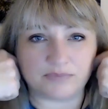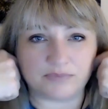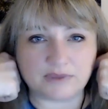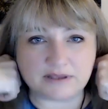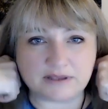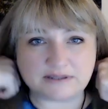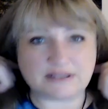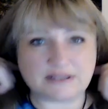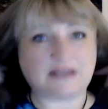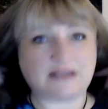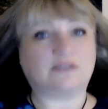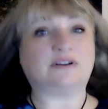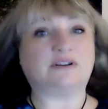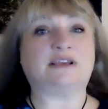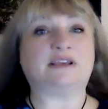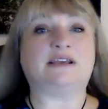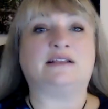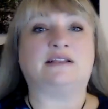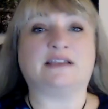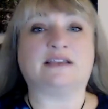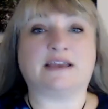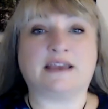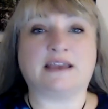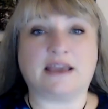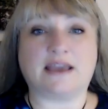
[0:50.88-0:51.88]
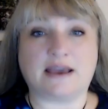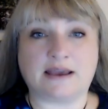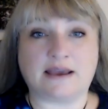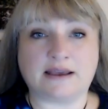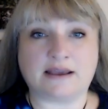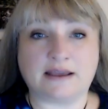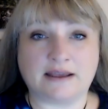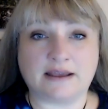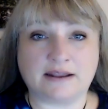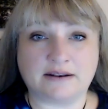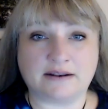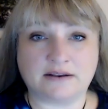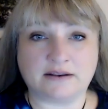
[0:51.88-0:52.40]
sound healing
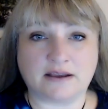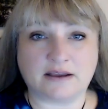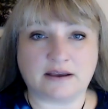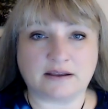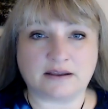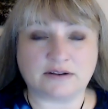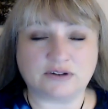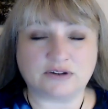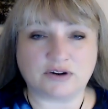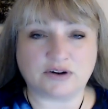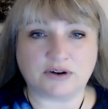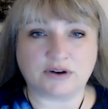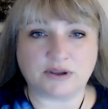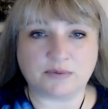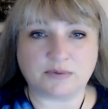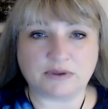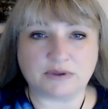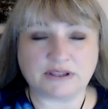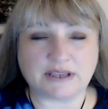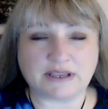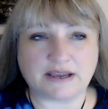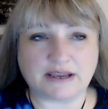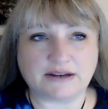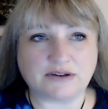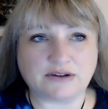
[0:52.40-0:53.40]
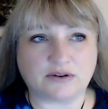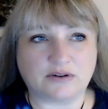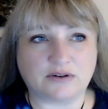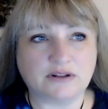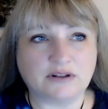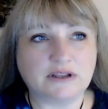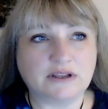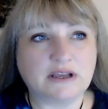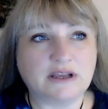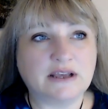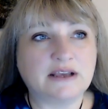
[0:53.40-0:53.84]
and a journey with Daniel.